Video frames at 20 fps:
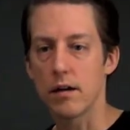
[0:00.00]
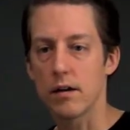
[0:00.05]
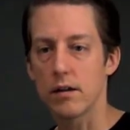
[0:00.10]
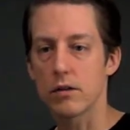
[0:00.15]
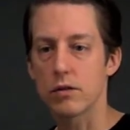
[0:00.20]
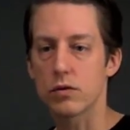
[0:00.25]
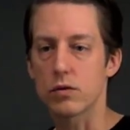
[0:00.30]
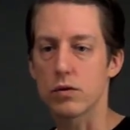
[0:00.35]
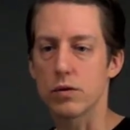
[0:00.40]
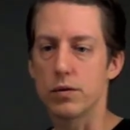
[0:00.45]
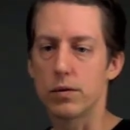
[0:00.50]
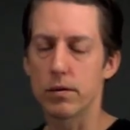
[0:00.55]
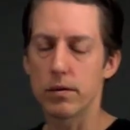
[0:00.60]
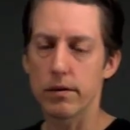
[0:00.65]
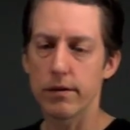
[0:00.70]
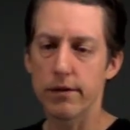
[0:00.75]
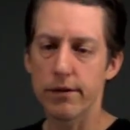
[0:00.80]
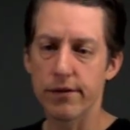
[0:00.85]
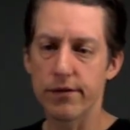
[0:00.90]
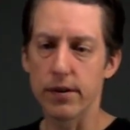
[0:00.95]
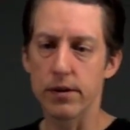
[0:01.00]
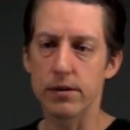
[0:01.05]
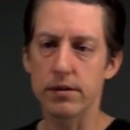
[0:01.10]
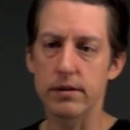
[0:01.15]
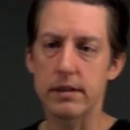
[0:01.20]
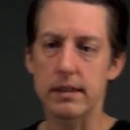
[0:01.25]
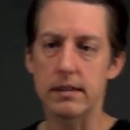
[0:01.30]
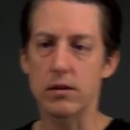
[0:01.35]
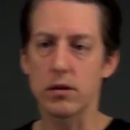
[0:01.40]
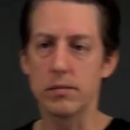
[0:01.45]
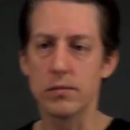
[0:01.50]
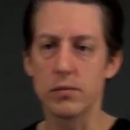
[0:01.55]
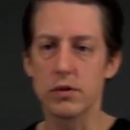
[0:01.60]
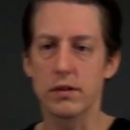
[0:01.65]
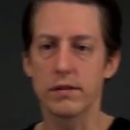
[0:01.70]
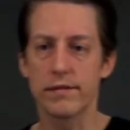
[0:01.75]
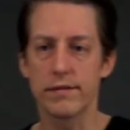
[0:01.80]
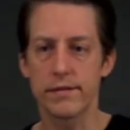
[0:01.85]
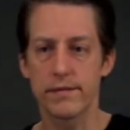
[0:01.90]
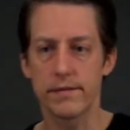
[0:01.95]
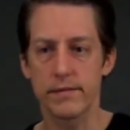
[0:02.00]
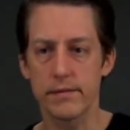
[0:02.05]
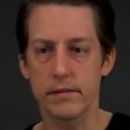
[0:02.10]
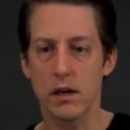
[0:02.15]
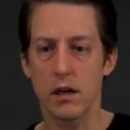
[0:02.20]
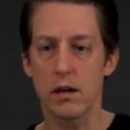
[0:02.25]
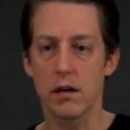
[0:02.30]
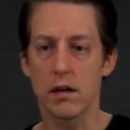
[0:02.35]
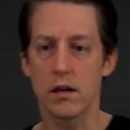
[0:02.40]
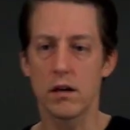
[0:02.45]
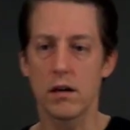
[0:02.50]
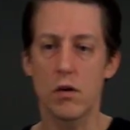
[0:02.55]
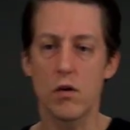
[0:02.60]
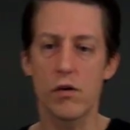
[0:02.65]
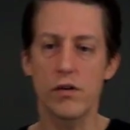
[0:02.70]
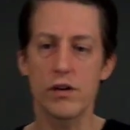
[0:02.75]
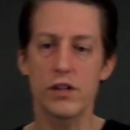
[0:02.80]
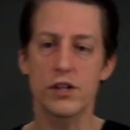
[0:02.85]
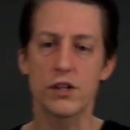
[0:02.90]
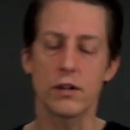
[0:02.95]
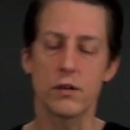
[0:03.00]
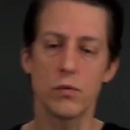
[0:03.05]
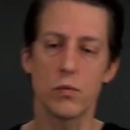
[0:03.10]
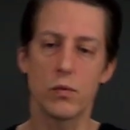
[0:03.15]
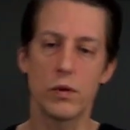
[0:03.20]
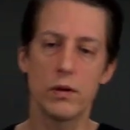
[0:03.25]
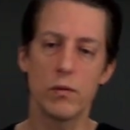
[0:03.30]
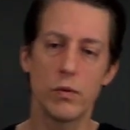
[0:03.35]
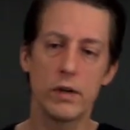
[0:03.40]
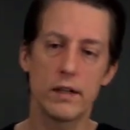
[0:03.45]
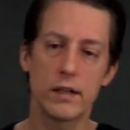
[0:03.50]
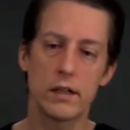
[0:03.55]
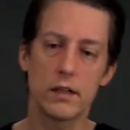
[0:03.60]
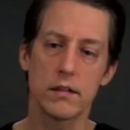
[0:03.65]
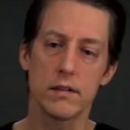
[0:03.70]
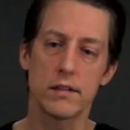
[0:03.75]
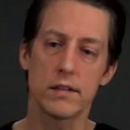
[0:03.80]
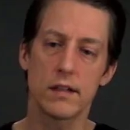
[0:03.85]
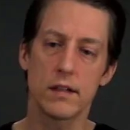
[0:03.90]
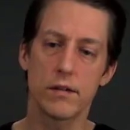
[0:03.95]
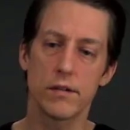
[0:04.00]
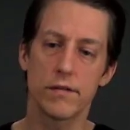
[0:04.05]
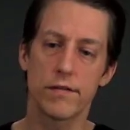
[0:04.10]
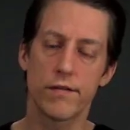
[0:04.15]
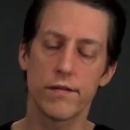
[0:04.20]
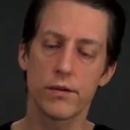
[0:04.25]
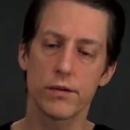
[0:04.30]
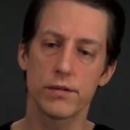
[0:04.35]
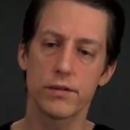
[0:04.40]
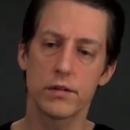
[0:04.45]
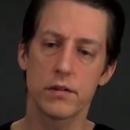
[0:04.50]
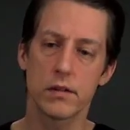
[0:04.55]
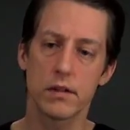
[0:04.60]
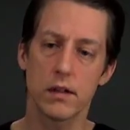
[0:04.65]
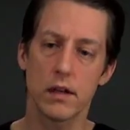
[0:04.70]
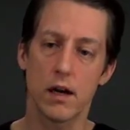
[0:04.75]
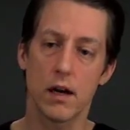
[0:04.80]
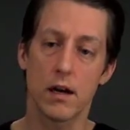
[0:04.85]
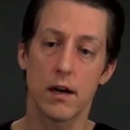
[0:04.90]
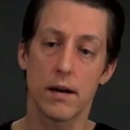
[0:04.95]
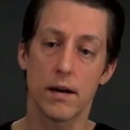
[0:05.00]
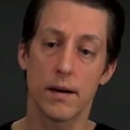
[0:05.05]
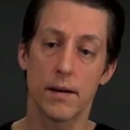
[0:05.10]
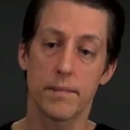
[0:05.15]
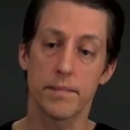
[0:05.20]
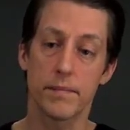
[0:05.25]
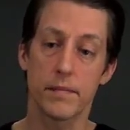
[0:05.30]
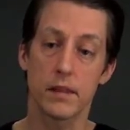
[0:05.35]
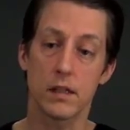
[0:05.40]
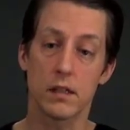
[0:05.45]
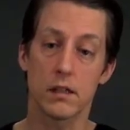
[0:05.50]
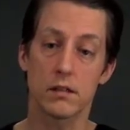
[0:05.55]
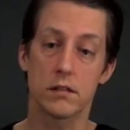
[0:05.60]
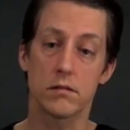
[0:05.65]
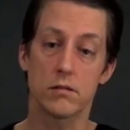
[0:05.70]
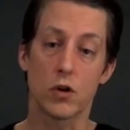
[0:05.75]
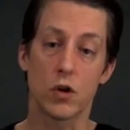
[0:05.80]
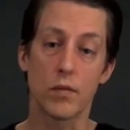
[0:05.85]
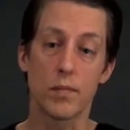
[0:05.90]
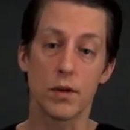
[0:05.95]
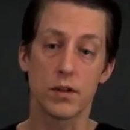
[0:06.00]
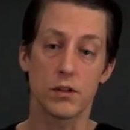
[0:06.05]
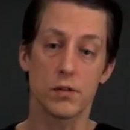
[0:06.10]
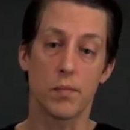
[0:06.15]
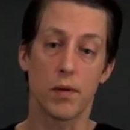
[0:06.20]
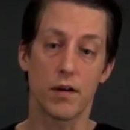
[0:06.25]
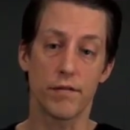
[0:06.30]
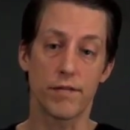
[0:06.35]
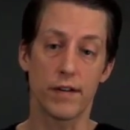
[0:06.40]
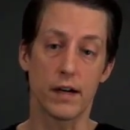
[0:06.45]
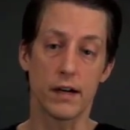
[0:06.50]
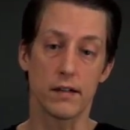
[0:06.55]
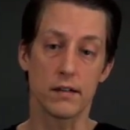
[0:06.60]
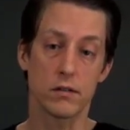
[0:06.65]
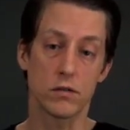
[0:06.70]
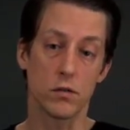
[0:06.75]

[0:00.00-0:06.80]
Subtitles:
So first, in terms of origin, we considered first turbulence buffeting.